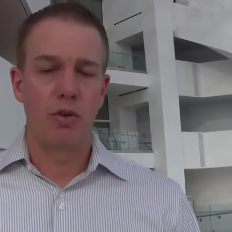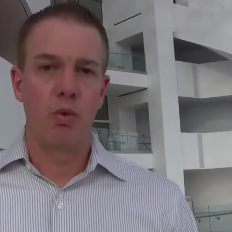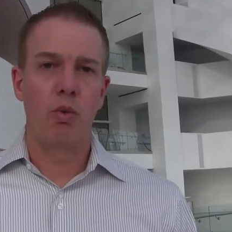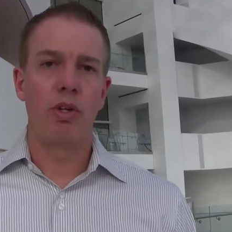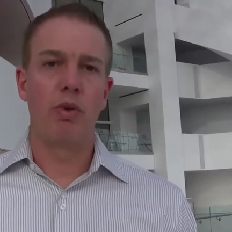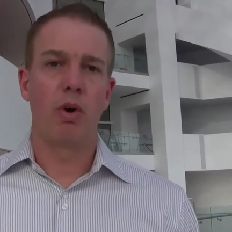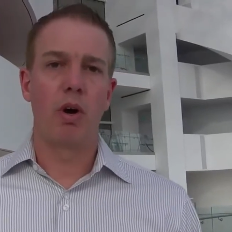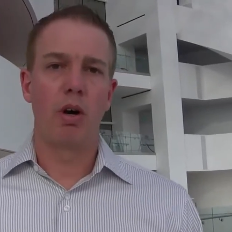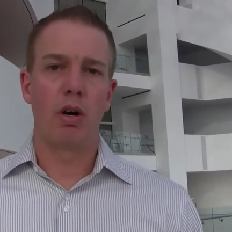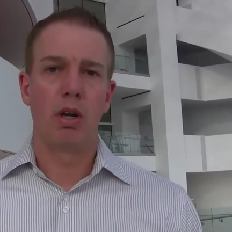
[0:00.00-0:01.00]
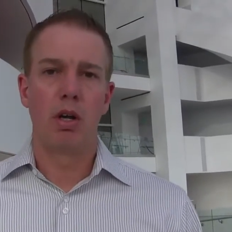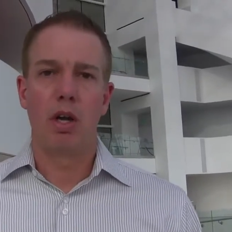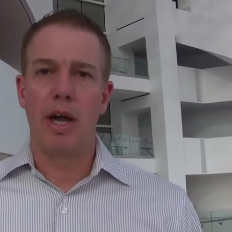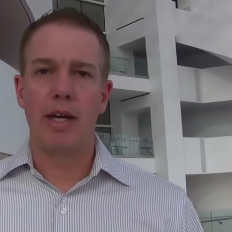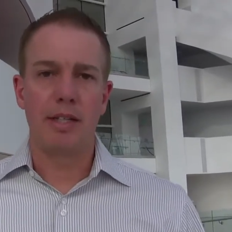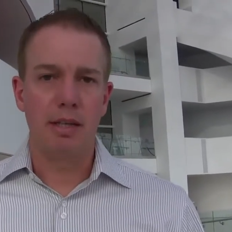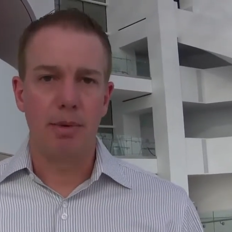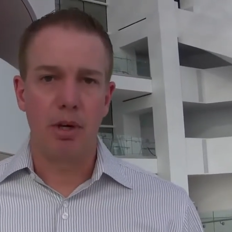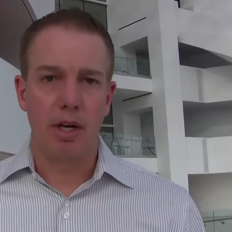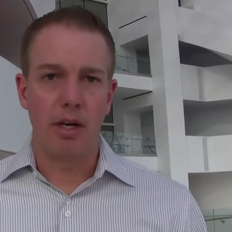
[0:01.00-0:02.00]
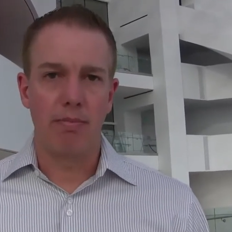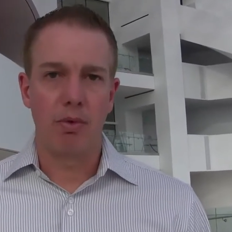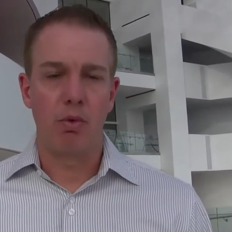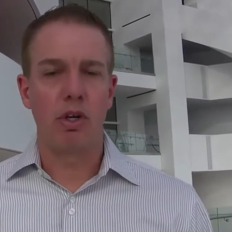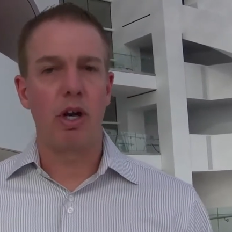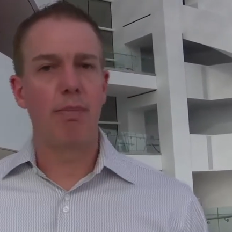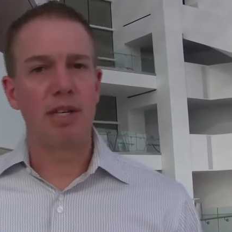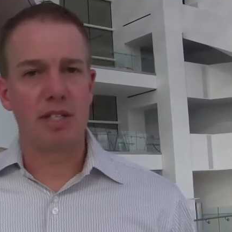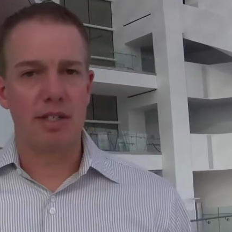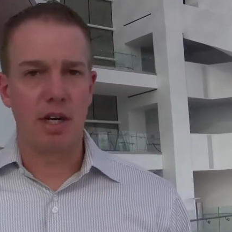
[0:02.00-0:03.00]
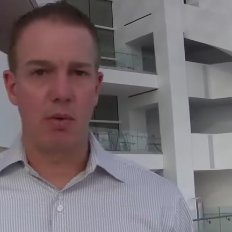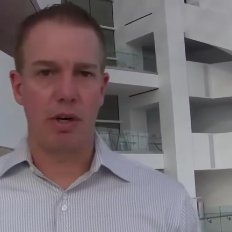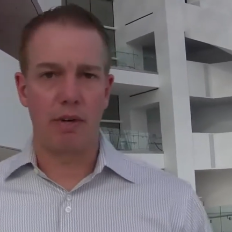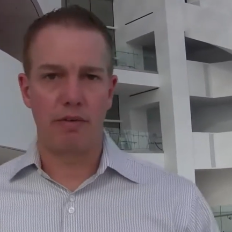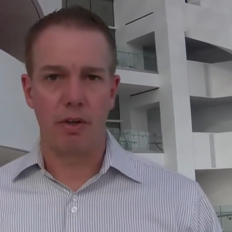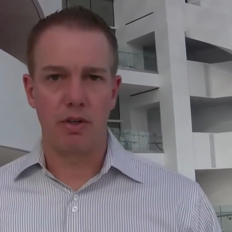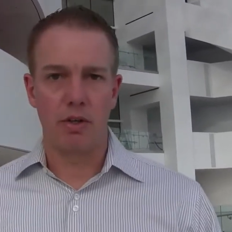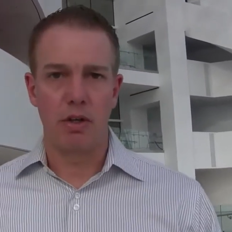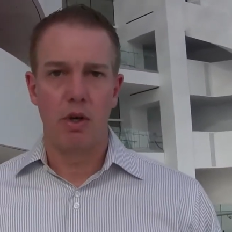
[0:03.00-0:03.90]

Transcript: when you are at a t-ball game, when you're at a business networking function,